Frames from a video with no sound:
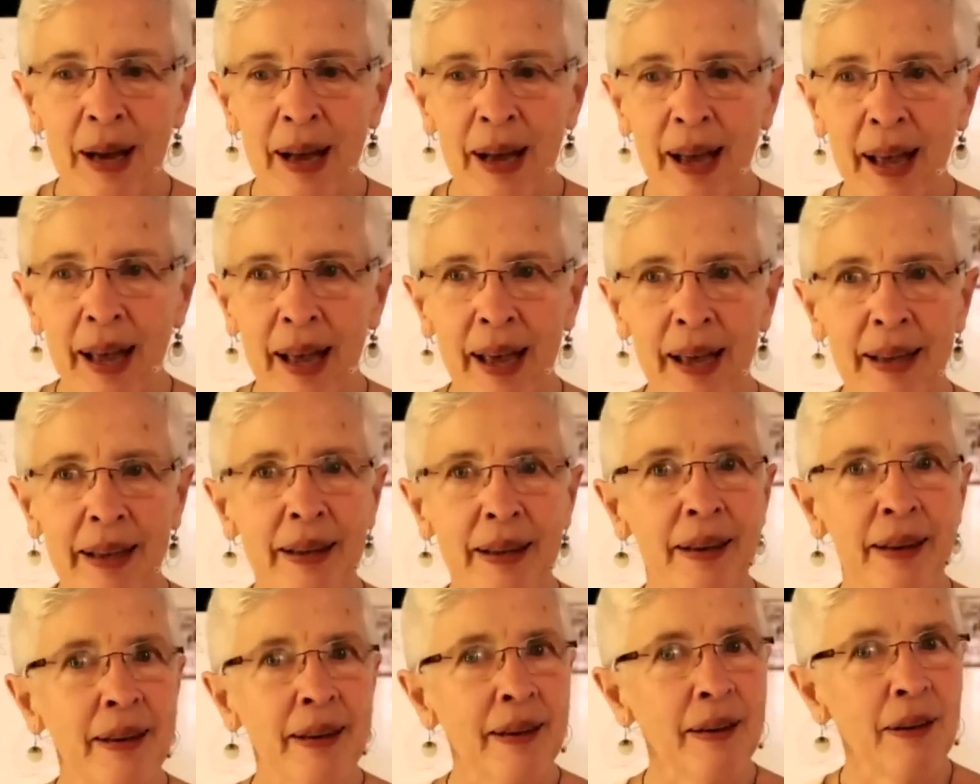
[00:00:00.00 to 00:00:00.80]

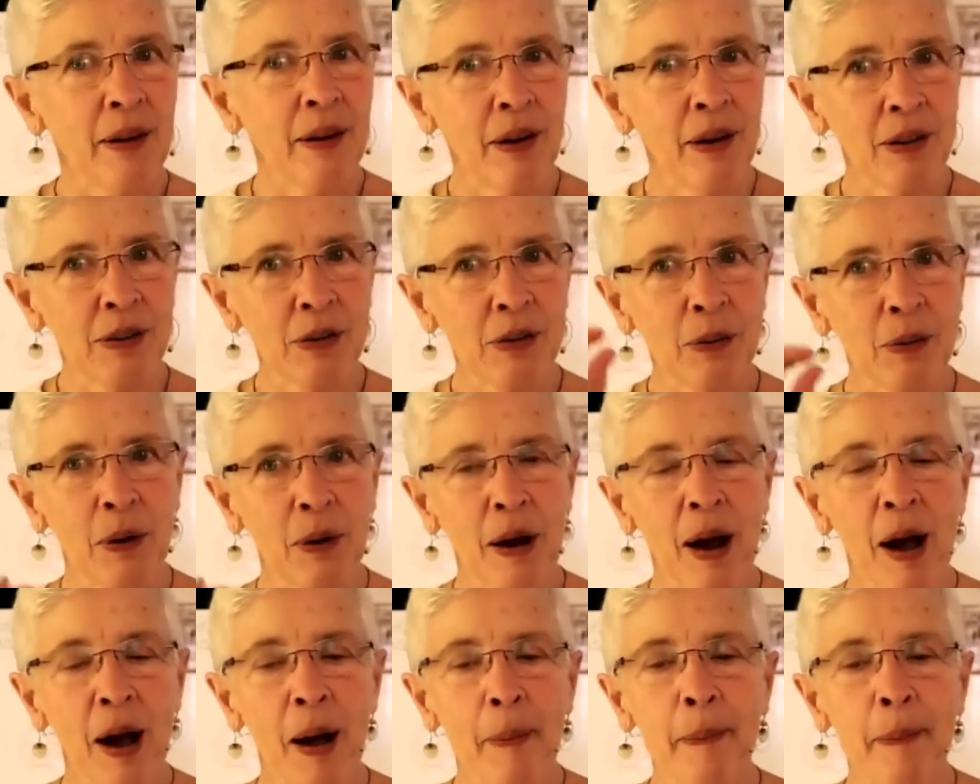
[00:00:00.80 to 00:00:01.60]
and also a
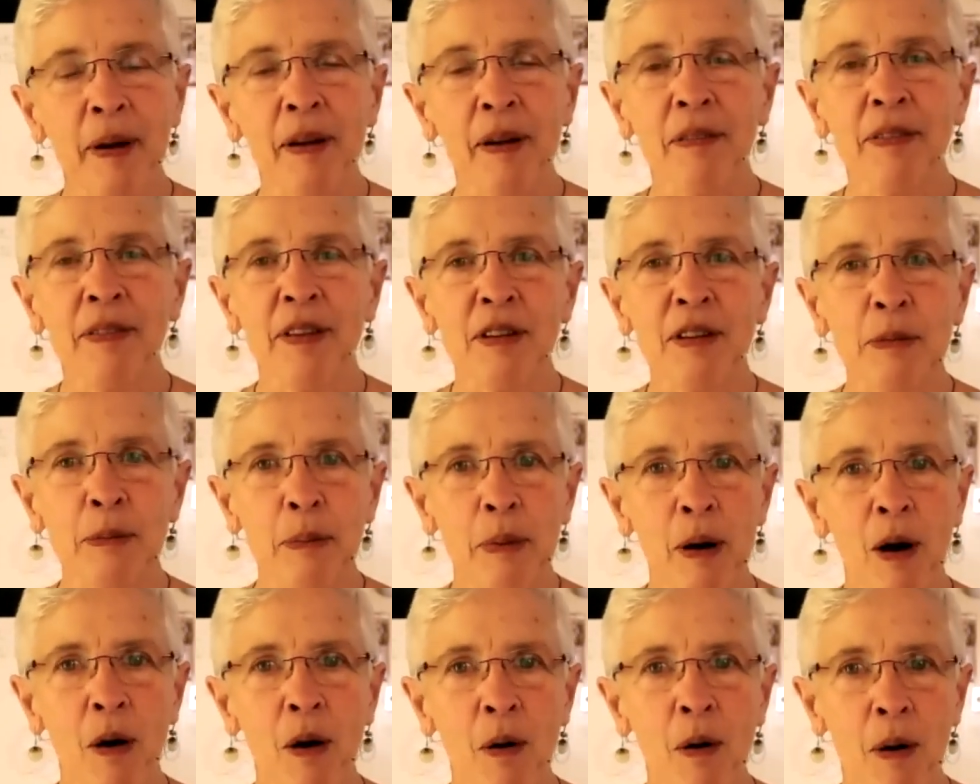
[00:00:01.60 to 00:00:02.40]
copy of this
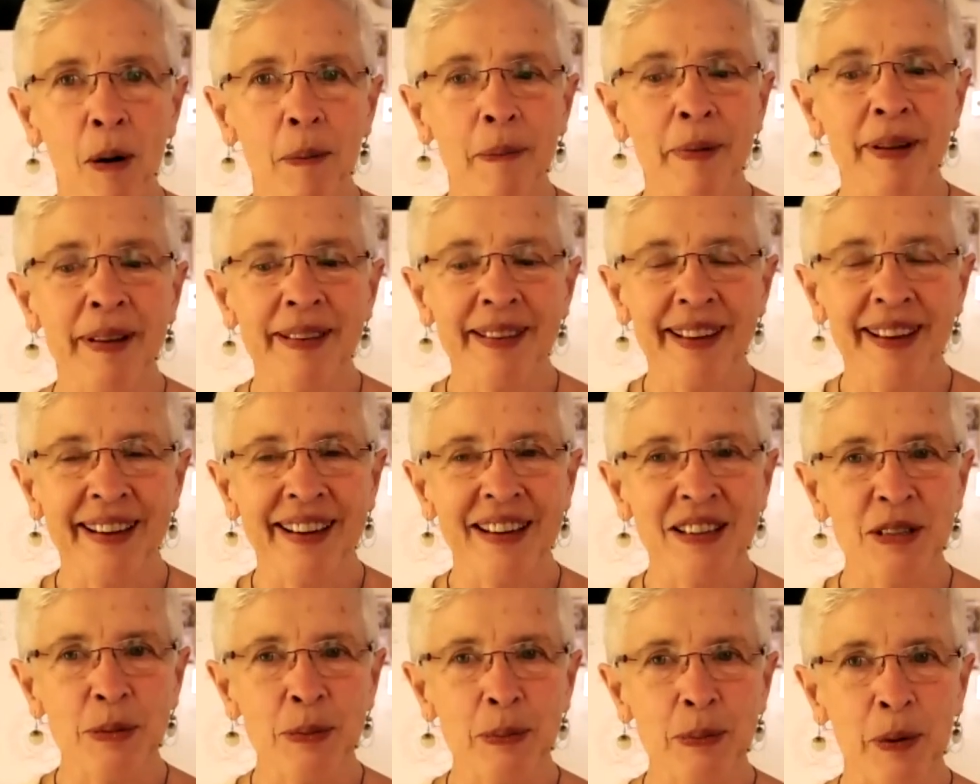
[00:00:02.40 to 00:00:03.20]
poem that
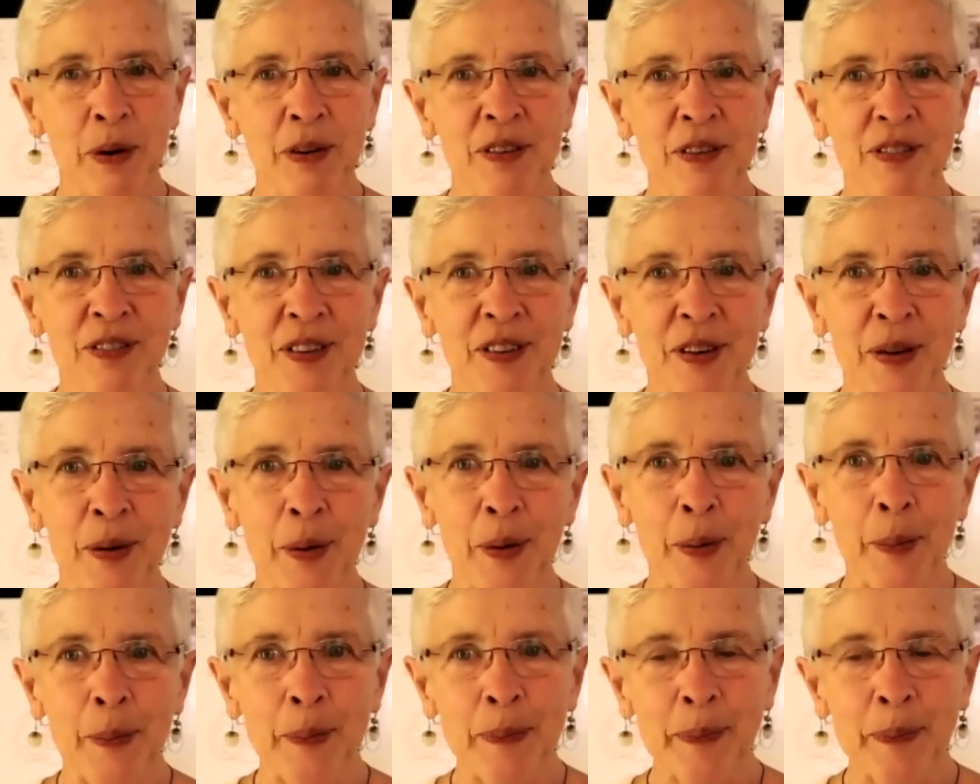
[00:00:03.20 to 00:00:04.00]
I spoke for
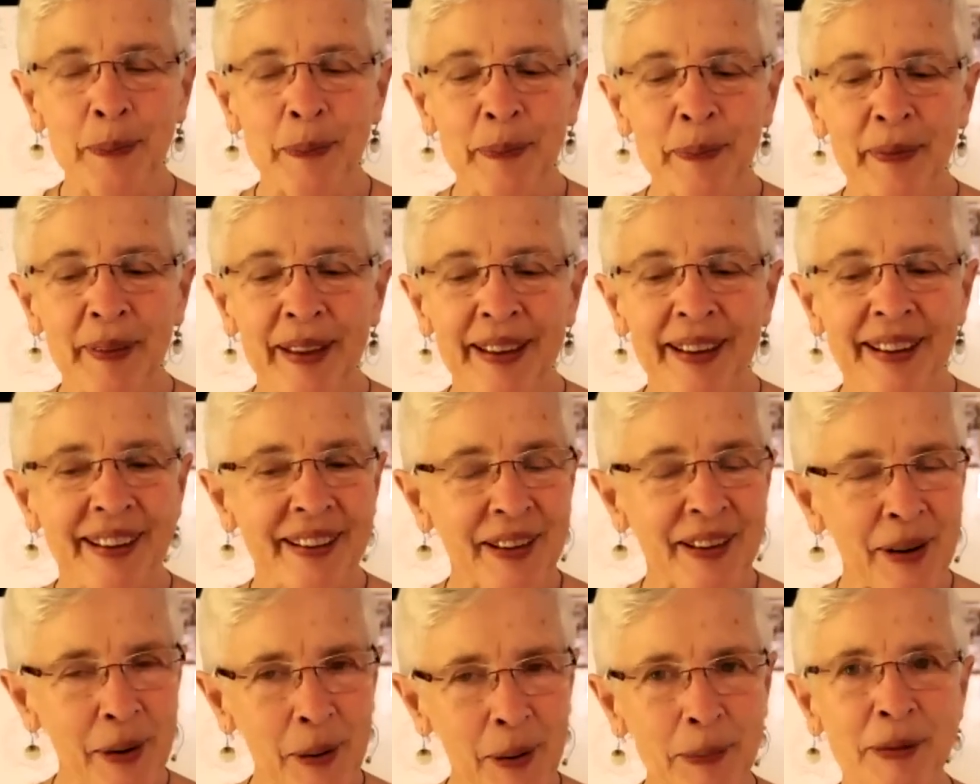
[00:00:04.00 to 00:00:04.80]
you.
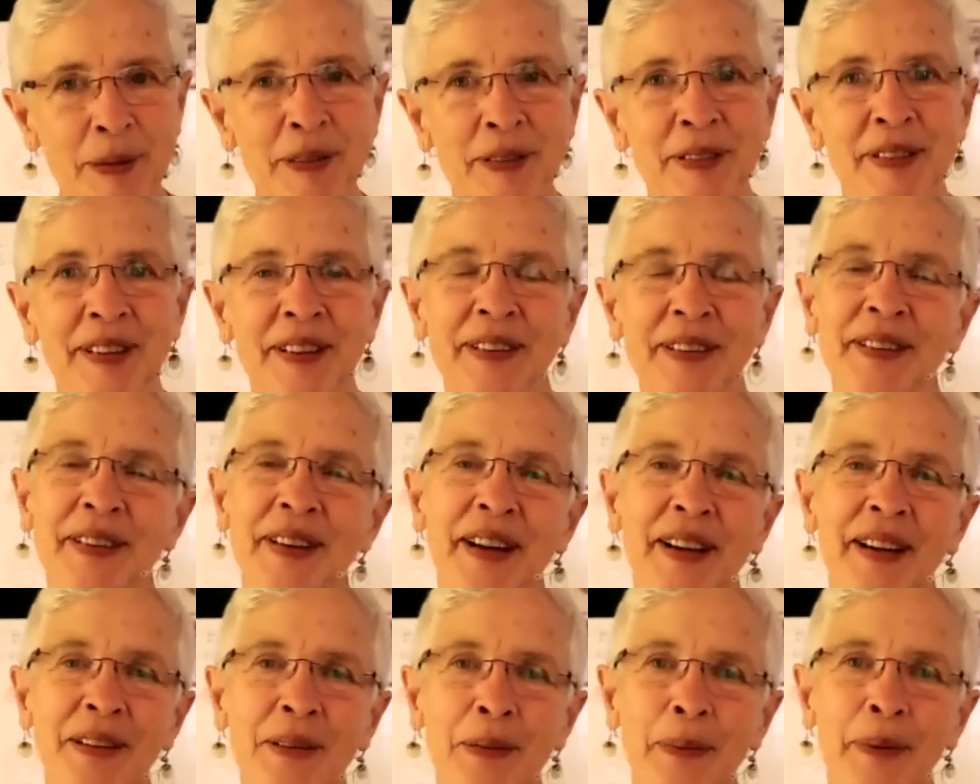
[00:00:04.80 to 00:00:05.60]
And I hope to see you
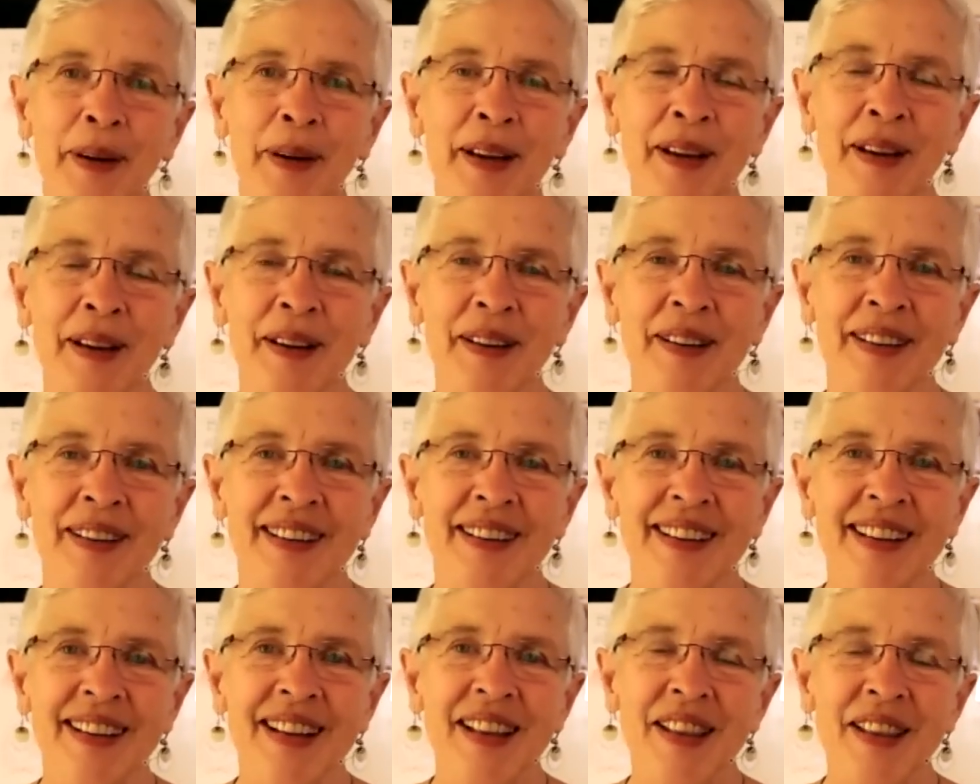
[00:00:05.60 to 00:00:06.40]
next week.
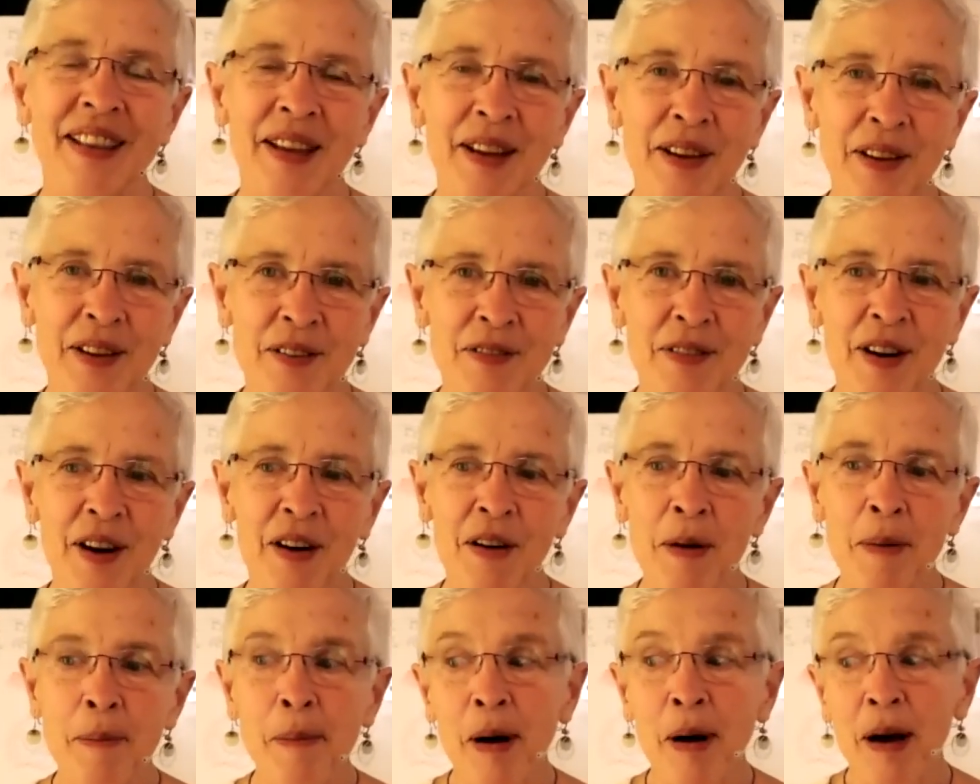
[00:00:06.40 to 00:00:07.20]
Thank you
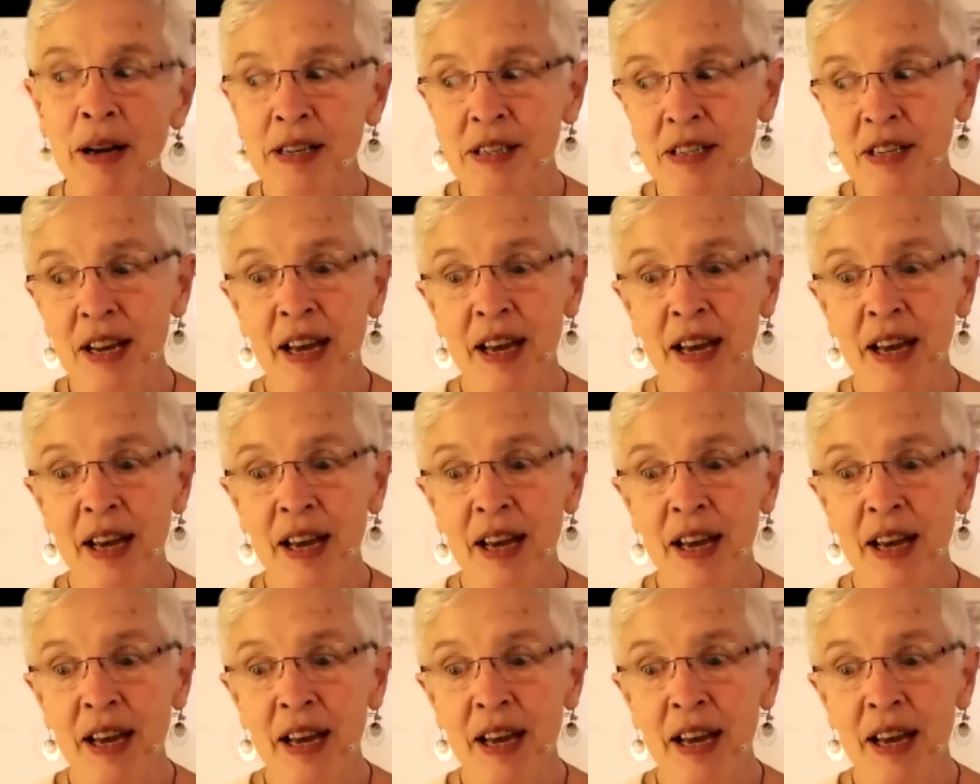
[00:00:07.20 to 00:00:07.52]
very much.